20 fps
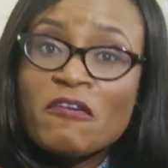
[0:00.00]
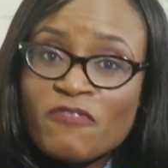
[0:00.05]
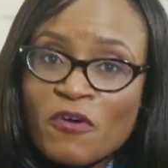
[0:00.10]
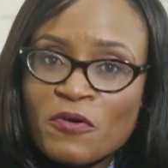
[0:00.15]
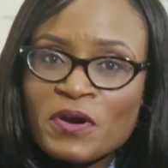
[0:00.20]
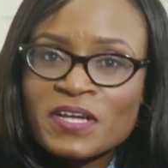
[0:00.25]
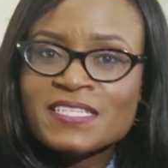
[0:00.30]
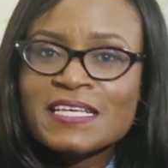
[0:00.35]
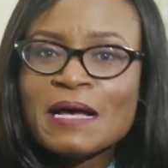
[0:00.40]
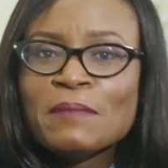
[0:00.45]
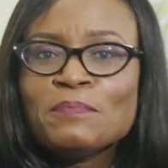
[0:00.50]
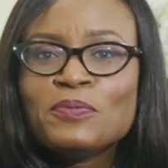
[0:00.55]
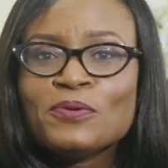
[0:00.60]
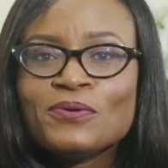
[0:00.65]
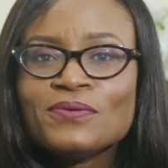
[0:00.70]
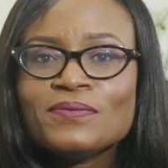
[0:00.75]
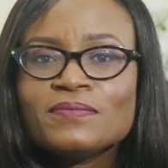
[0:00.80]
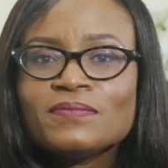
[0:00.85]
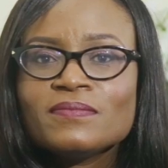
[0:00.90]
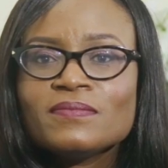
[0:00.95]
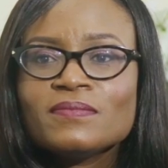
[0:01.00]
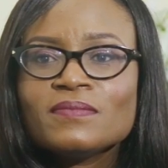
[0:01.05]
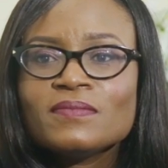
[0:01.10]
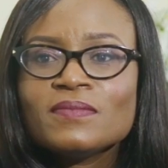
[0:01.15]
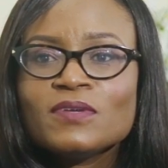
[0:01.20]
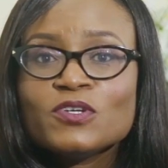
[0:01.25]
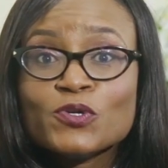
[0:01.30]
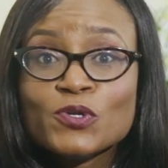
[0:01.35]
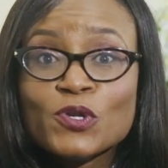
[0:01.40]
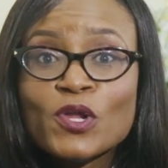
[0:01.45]
For example,
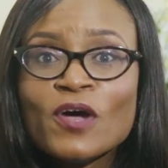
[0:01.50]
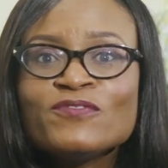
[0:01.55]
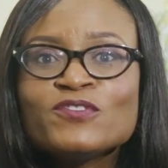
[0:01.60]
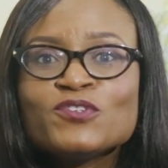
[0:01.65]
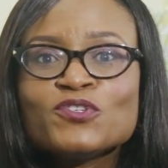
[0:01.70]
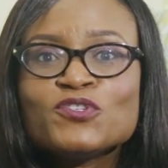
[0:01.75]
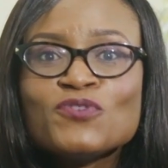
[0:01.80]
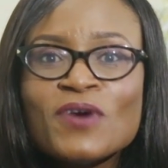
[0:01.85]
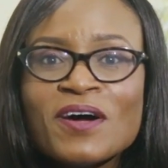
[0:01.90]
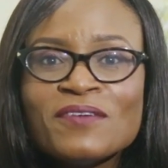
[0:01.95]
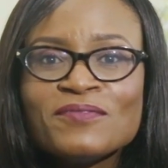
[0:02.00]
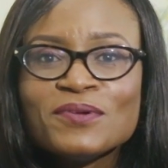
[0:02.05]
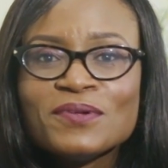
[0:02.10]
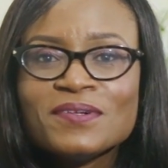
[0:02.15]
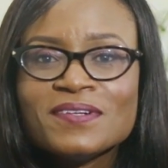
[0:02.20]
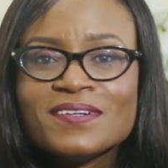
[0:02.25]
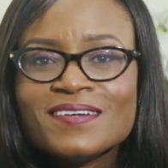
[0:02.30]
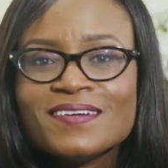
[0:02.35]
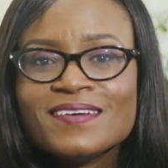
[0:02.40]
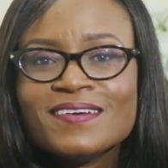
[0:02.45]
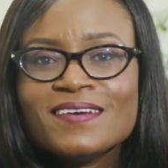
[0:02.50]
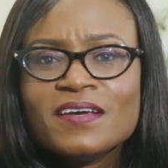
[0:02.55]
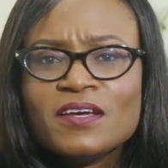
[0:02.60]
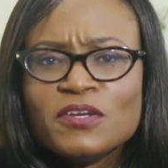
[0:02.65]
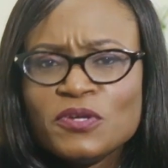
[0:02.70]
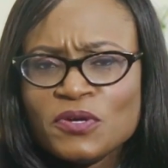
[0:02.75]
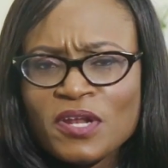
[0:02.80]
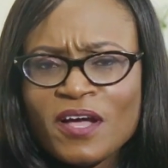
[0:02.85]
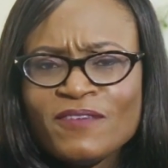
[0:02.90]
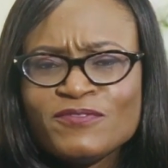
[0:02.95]
you love to travel.
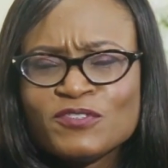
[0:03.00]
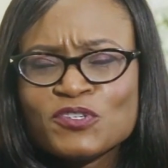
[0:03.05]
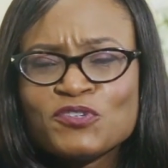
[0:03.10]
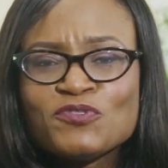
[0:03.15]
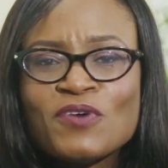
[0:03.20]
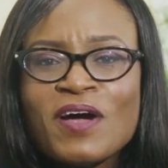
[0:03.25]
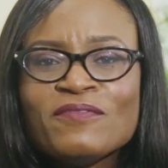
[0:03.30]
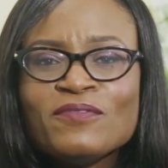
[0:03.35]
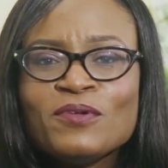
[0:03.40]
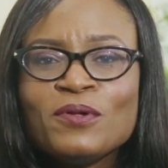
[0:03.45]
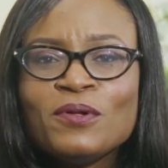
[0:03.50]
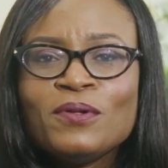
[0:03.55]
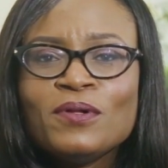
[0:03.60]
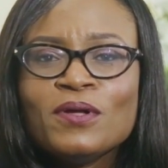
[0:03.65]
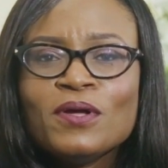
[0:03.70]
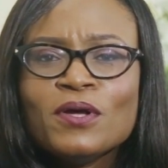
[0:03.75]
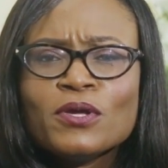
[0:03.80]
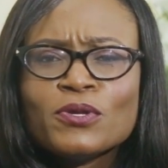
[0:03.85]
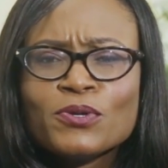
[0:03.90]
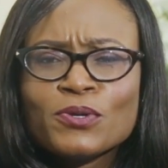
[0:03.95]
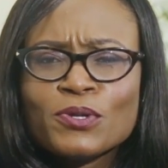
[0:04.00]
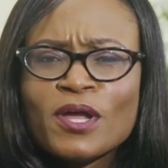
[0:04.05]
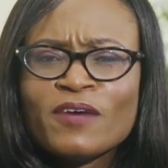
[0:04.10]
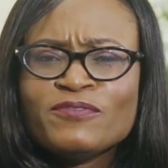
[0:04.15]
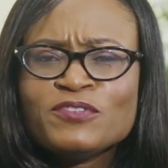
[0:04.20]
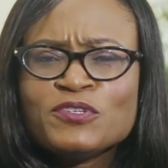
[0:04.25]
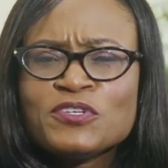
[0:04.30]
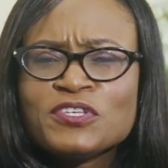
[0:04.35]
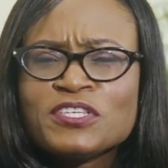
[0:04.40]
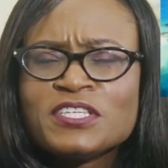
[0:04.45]
You love to travel. You
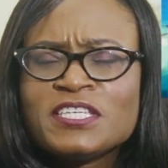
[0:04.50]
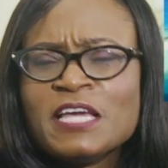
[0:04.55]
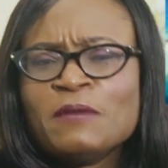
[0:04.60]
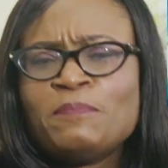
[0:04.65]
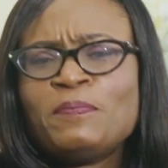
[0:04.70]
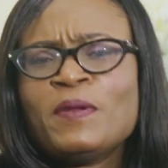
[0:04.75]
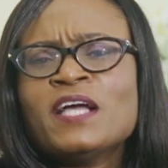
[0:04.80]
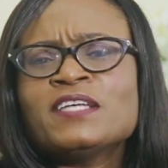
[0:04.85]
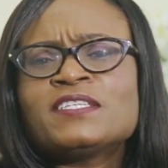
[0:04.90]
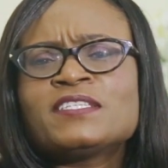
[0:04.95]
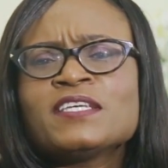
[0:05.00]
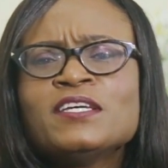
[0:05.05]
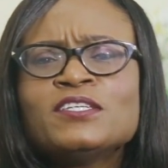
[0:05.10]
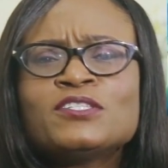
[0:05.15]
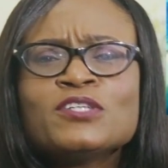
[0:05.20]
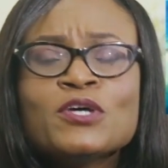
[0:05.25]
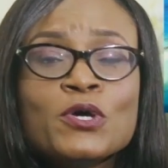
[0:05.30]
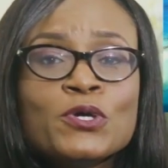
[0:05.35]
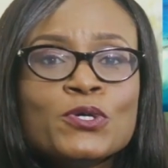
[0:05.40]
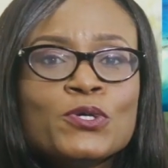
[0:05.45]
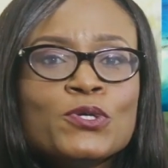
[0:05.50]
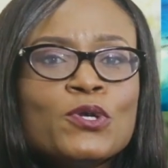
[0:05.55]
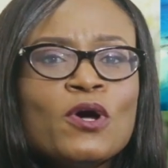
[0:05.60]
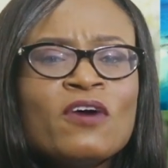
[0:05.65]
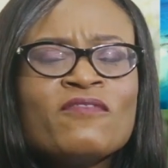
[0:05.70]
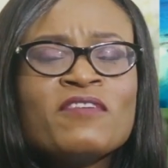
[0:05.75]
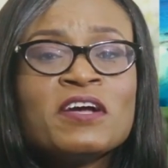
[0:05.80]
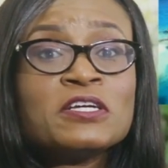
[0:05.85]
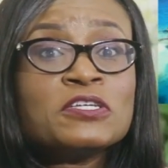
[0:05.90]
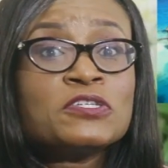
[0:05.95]
love to see places. You
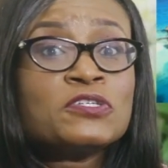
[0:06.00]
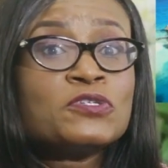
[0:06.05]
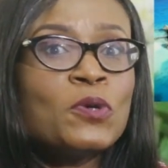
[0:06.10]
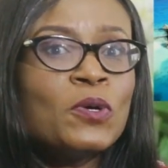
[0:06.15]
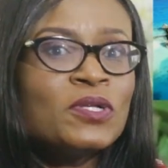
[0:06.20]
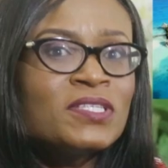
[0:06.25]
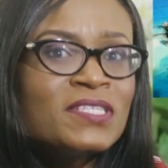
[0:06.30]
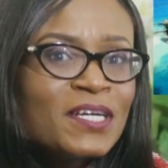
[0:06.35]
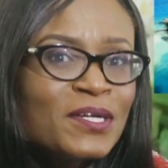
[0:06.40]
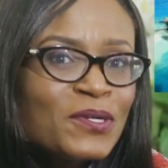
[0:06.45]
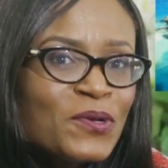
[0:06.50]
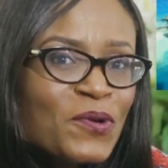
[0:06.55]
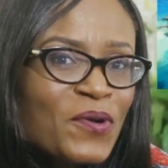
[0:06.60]
love exotic